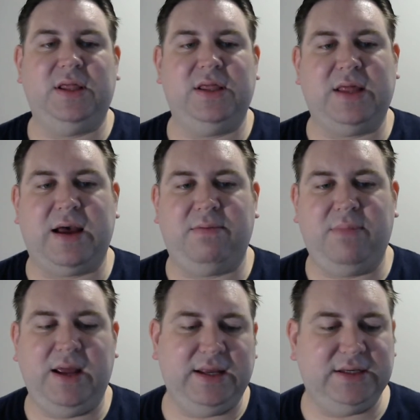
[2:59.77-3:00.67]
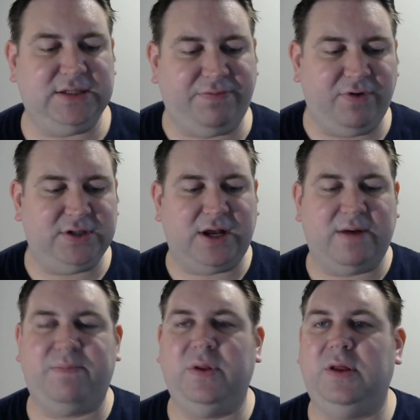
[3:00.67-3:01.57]
That means, for
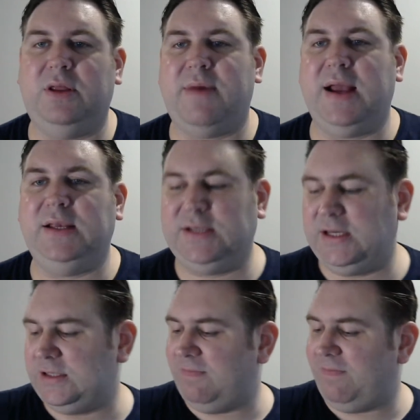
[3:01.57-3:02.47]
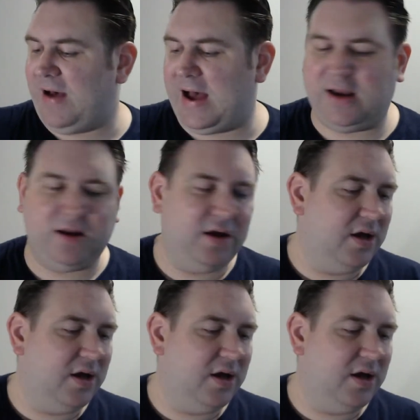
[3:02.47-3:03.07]
example, that the main system fan